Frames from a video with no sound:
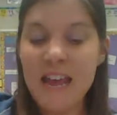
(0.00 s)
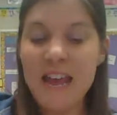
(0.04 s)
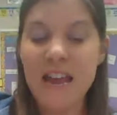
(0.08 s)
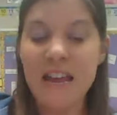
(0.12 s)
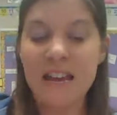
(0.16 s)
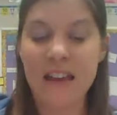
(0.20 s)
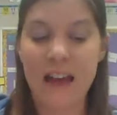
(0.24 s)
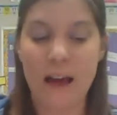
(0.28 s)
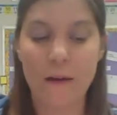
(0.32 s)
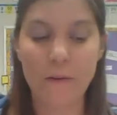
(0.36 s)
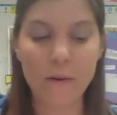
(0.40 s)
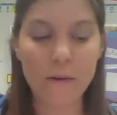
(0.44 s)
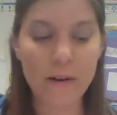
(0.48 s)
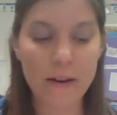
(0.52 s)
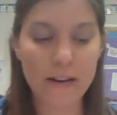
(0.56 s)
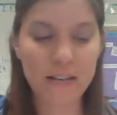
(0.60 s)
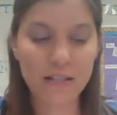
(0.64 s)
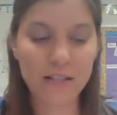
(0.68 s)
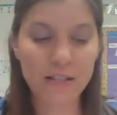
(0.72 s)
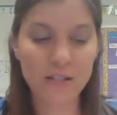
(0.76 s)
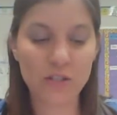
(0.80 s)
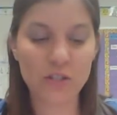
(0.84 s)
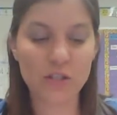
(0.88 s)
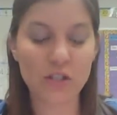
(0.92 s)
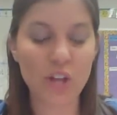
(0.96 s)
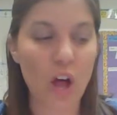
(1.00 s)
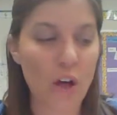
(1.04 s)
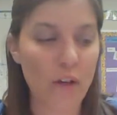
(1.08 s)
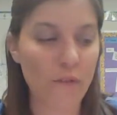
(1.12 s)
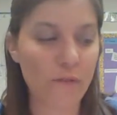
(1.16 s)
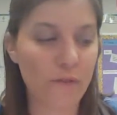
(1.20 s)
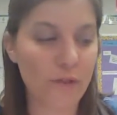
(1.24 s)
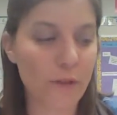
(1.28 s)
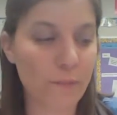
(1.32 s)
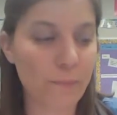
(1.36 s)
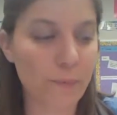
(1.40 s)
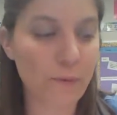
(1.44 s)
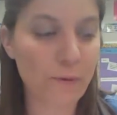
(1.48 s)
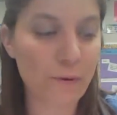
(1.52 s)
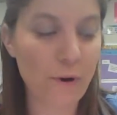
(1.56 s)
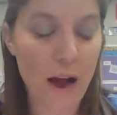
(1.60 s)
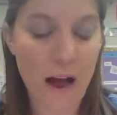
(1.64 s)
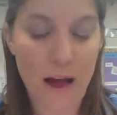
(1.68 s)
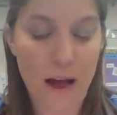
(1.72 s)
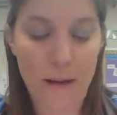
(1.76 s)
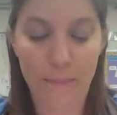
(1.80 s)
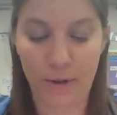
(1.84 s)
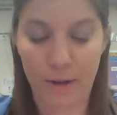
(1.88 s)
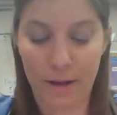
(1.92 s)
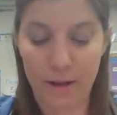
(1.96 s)
now we're ready to solve the
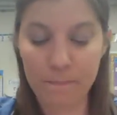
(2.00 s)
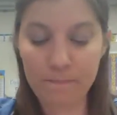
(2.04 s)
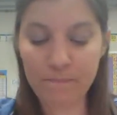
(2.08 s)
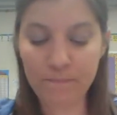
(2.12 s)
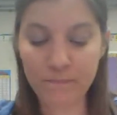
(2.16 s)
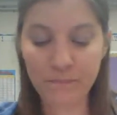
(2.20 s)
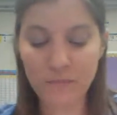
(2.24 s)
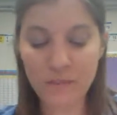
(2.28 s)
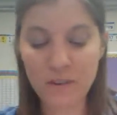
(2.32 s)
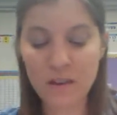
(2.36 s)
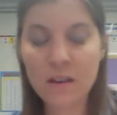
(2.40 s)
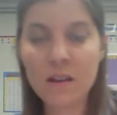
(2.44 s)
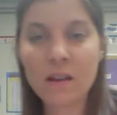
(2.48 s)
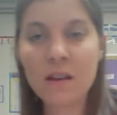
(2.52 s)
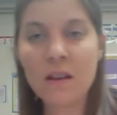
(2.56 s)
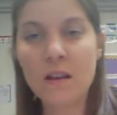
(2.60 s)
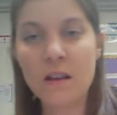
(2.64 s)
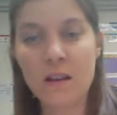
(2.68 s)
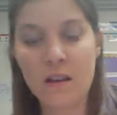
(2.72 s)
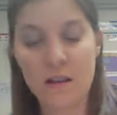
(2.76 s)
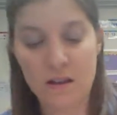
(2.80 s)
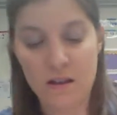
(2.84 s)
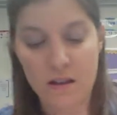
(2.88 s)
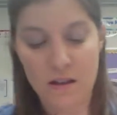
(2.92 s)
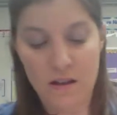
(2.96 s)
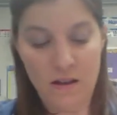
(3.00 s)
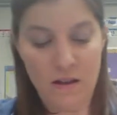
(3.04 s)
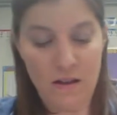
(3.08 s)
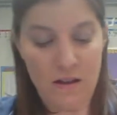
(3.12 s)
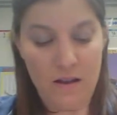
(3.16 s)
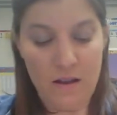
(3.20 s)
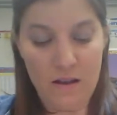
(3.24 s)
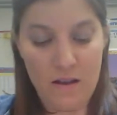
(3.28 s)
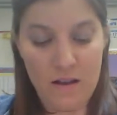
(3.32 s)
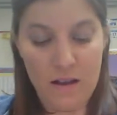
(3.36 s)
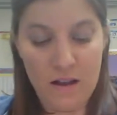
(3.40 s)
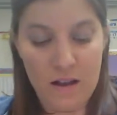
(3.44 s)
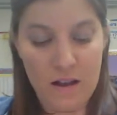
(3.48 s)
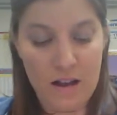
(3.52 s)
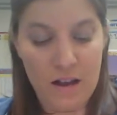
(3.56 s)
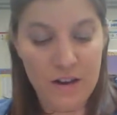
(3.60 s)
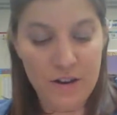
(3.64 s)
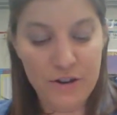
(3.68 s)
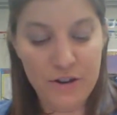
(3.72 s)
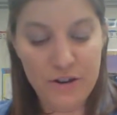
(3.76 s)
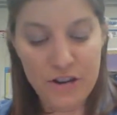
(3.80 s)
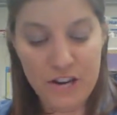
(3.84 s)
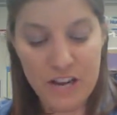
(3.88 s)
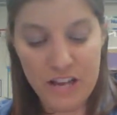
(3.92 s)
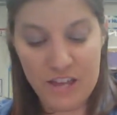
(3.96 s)
problem
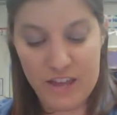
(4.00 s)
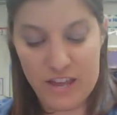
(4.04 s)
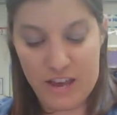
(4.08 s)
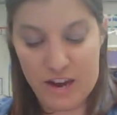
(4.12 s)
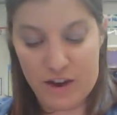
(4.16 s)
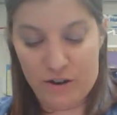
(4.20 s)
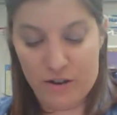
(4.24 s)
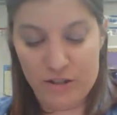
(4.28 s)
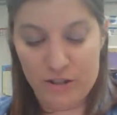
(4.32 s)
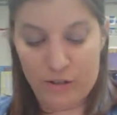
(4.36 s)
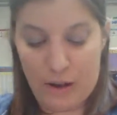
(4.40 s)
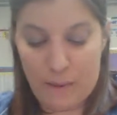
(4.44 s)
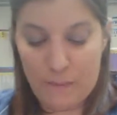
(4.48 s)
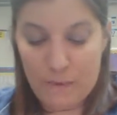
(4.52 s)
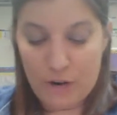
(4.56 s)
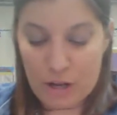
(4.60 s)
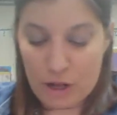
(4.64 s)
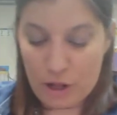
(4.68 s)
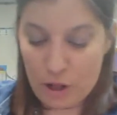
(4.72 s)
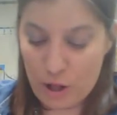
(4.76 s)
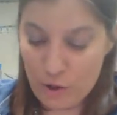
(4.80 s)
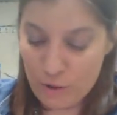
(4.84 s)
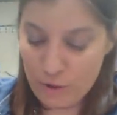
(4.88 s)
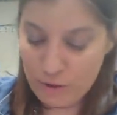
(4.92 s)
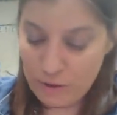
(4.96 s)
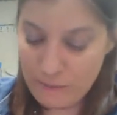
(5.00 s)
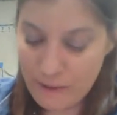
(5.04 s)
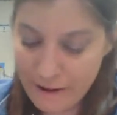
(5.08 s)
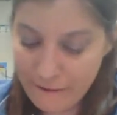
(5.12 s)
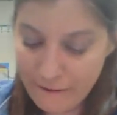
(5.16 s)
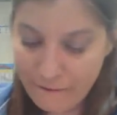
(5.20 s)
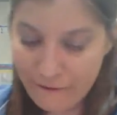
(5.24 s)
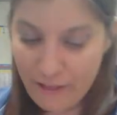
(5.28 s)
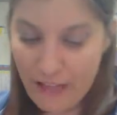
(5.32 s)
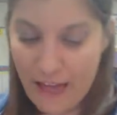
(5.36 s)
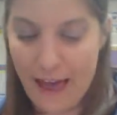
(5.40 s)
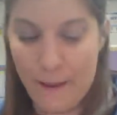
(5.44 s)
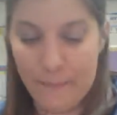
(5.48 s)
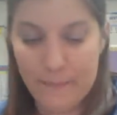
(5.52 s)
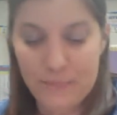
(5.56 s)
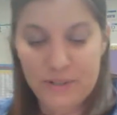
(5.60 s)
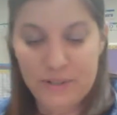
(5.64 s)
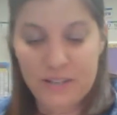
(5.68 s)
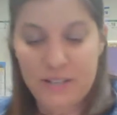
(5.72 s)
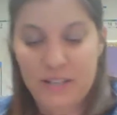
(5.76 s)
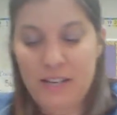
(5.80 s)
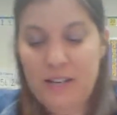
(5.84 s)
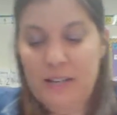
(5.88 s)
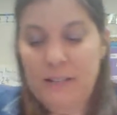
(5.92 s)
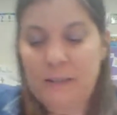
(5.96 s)
underneath here. So I'm going to close my
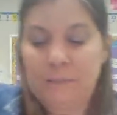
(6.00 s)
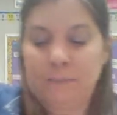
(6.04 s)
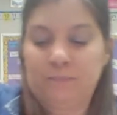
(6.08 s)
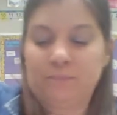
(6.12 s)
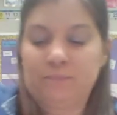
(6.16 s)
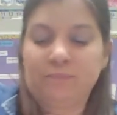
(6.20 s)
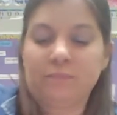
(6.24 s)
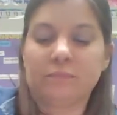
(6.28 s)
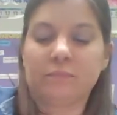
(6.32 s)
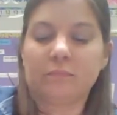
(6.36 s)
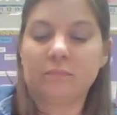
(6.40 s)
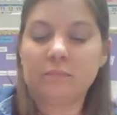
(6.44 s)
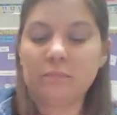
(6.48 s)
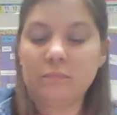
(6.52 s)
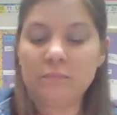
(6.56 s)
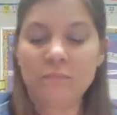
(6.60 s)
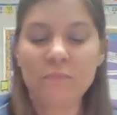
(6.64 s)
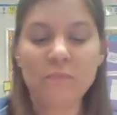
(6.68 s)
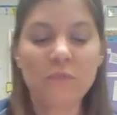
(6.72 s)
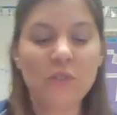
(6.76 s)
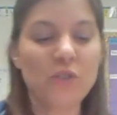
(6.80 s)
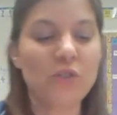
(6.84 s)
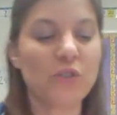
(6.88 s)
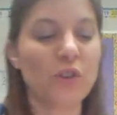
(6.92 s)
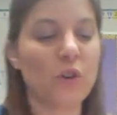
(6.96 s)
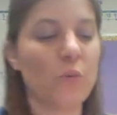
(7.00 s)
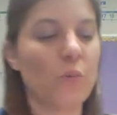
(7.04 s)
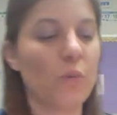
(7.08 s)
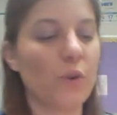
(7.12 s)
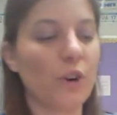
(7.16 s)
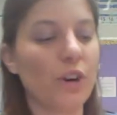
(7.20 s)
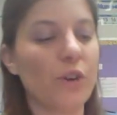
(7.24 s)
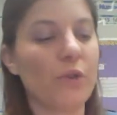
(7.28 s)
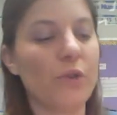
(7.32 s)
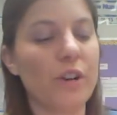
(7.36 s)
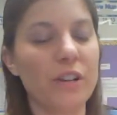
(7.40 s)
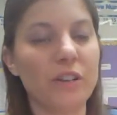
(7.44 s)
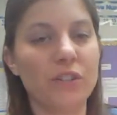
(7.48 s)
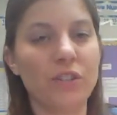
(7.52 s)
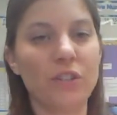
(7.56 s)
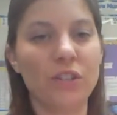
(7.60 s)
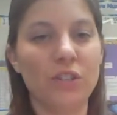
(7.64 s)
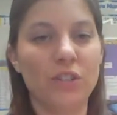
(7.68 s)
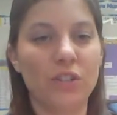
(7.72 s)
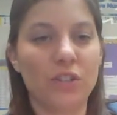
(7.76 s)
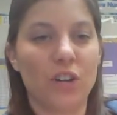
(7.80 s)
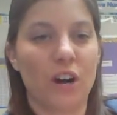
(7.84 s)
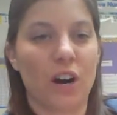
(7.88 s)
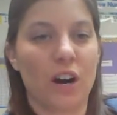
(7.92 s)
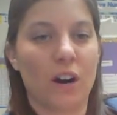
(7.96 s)
flaps. So we're going to
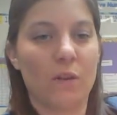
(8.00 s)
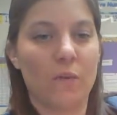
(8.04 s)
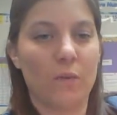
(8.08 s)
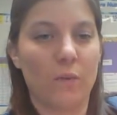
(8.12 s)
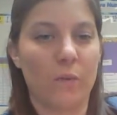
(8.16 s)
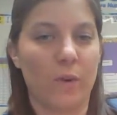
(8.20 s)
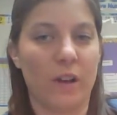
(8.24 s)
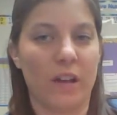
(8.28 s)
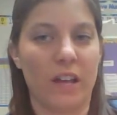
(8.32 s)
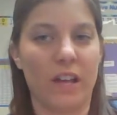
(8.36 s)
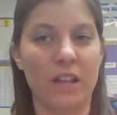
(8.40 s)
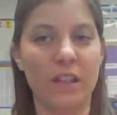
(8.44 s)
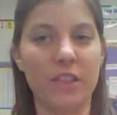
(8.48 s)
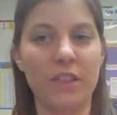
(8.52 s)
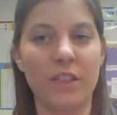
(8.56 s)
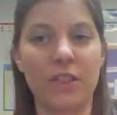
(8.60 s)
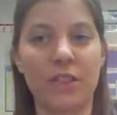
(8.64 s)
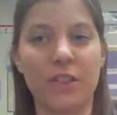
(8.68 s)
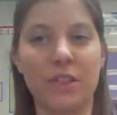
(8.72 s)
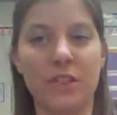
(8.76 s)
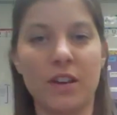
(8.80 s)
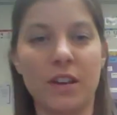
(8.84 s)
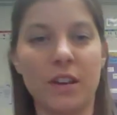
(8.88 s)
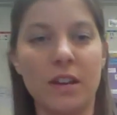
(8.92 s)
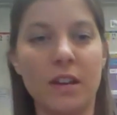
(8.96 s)
start with